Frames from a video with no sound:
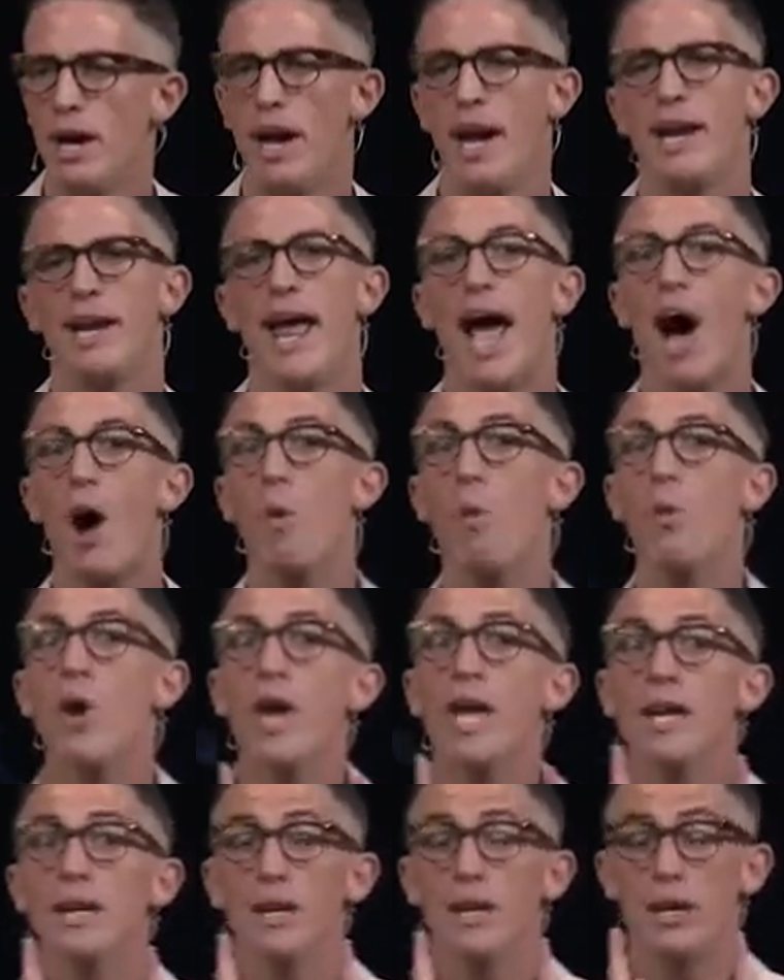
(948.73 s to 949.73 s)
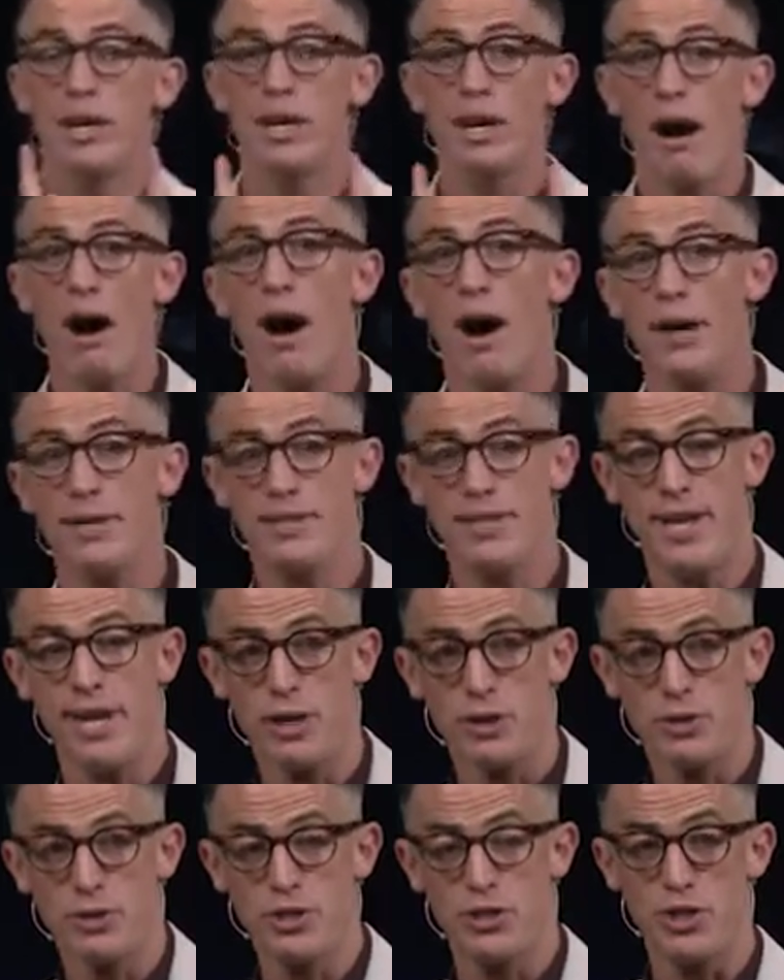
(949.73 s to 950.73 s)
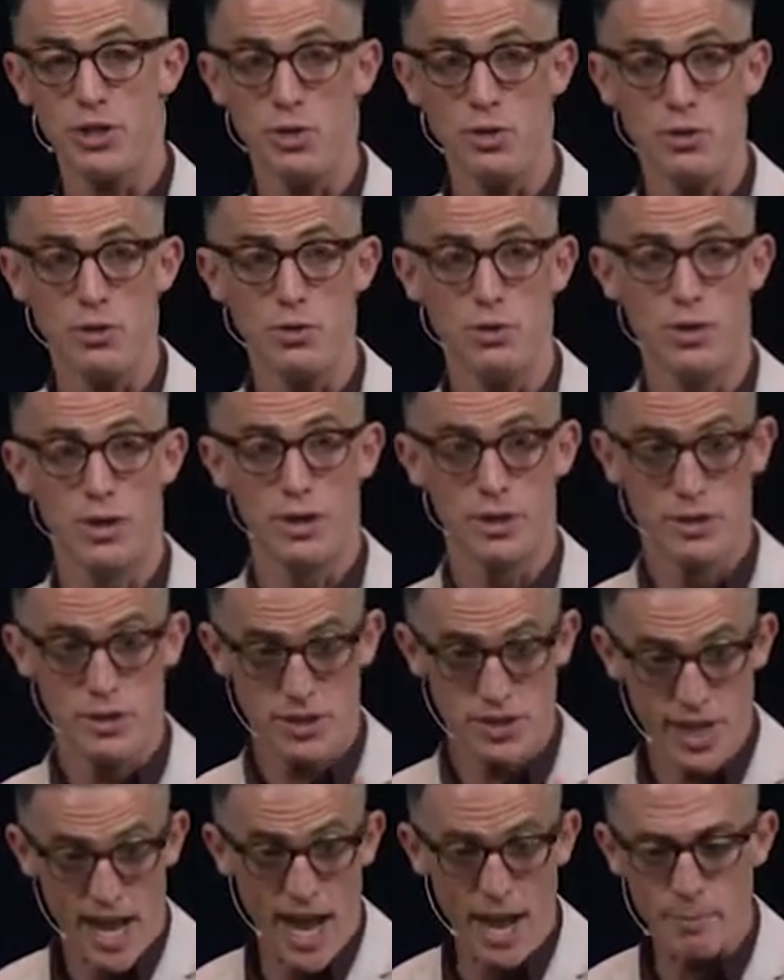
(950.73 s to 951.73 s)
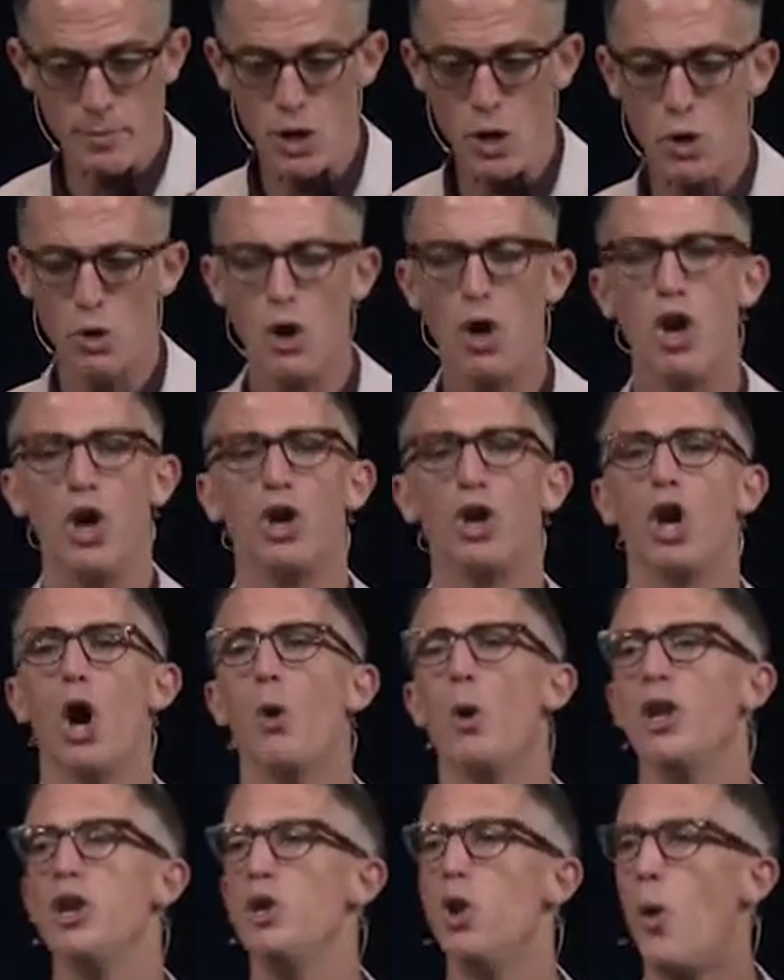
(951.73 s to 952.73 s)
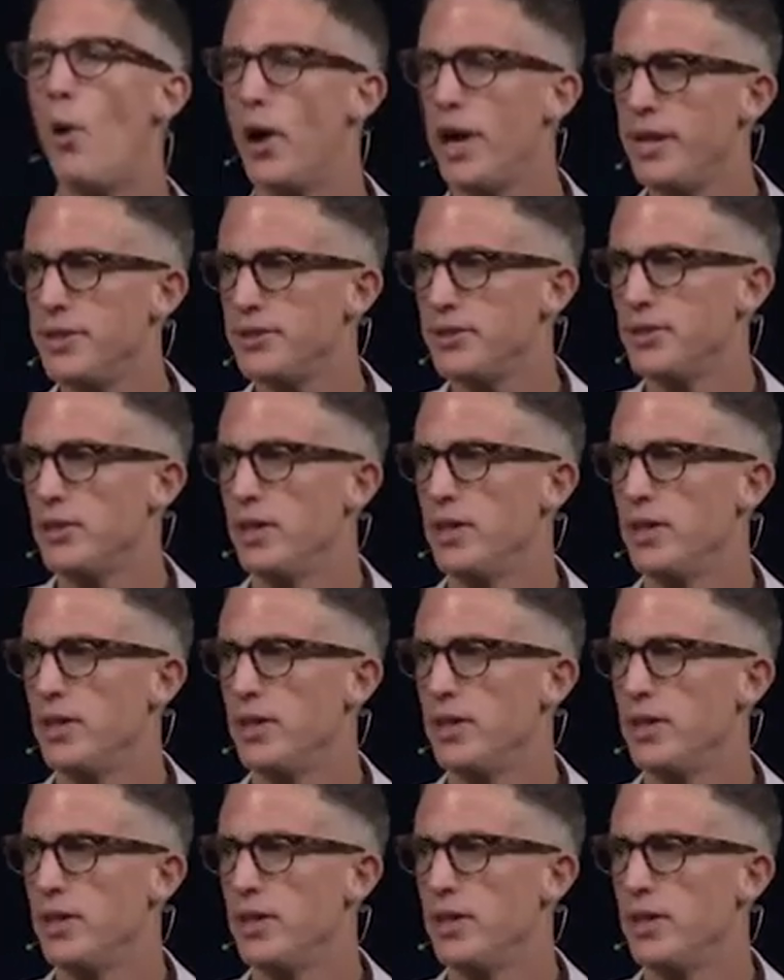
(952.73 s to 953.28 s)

And now when God tells to Samuel, go anoint